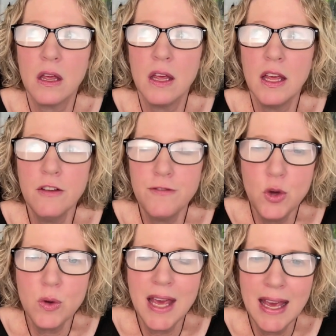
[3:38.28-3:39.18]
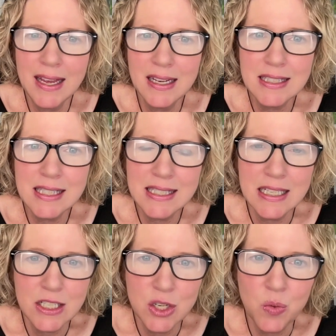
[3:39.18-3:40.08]
if you can't
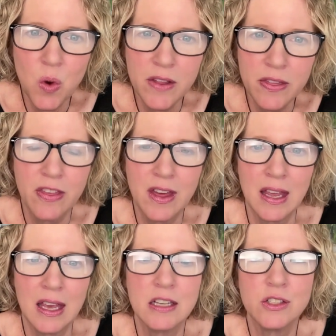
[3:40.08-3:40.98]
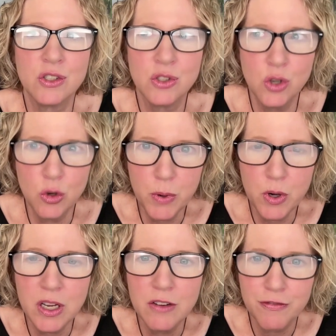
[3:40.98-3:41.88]
stick to one thing, it is super
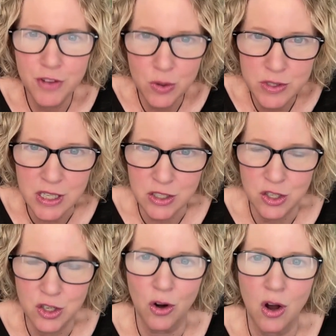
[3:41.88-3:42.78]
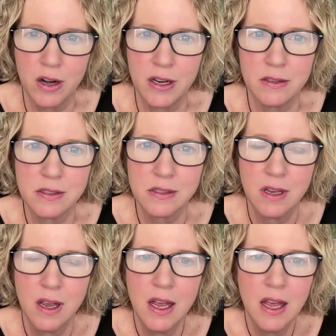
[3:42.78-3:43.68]
confusing to your audience.
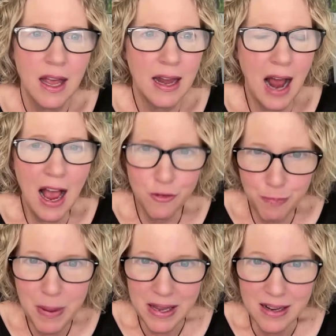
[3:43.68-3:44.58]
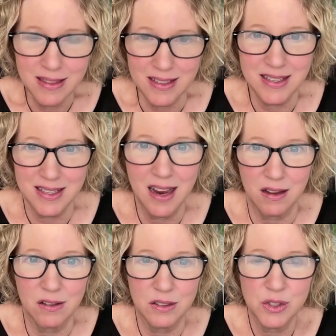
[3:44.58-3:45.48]
And I've been in this
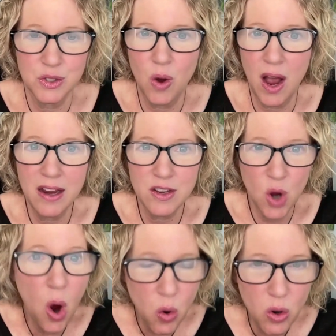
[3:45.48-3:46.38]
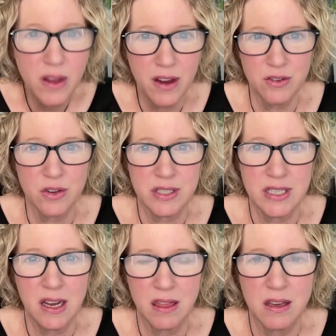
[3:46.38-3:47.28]
cycle, so I totally
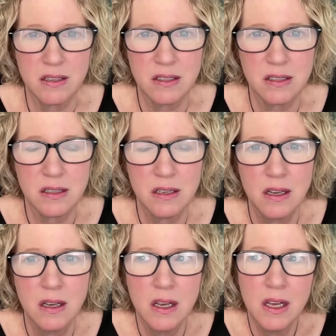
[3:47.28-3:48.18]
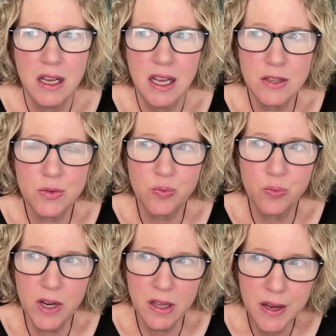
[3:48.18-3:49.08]
understand this. It's
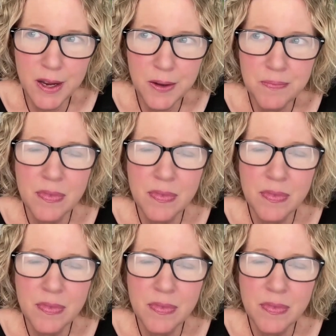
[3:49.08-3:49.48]
really